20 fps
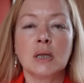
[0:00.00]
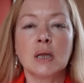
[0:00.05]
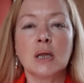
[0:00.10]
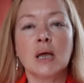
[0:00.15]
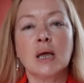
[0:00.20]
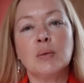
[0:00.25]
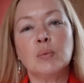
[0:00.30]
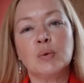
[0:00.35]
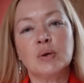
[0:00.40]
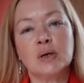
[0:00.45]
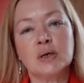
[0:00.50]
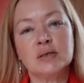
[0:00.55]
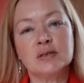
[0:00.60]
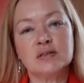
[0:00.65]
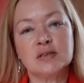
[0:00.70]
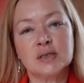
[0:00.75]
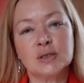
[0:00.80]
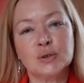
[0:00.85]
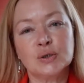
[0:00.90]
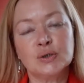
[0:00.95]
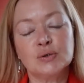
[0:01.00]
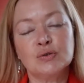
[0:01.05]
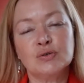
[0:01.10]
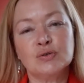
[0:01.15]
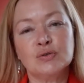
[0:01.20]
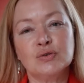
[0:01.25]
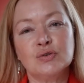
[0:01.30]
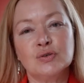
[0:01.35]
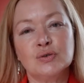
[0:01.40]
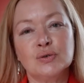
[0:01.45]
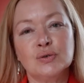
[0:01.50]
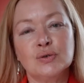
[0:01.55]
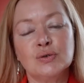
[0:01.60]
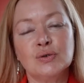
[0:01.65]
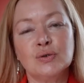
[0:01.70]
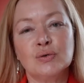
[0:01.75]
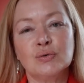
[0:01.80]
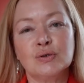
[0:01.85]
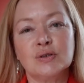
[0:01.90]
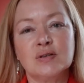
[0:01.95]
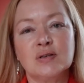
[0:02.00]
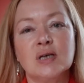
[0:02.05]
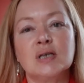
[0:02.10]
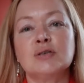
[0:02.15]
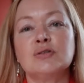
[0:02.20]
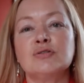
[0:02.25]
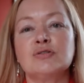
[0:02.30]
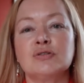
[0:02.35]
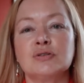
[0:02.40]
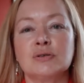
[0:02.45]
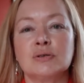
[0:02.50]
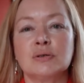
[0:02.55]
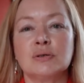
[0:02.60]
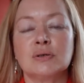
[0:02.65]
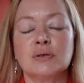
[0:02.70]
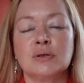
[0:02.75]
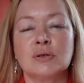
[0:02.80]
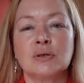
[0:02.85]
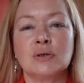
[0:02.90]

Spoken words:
And when I tell you to turn your attention